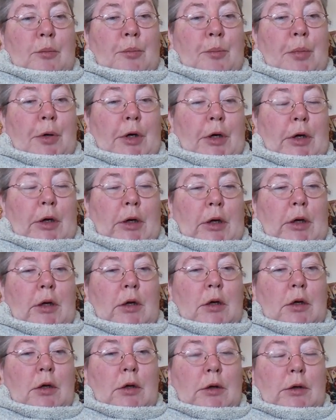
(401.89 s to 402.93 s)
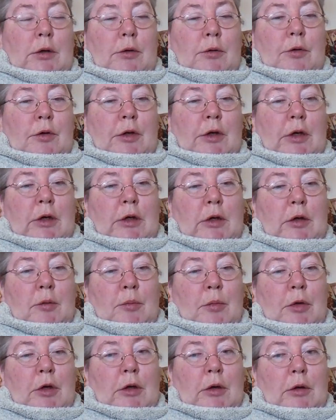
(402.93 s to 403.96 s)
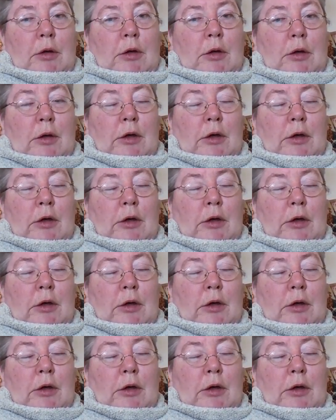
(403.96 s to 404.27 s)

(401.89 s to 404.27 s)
by a UDA hitman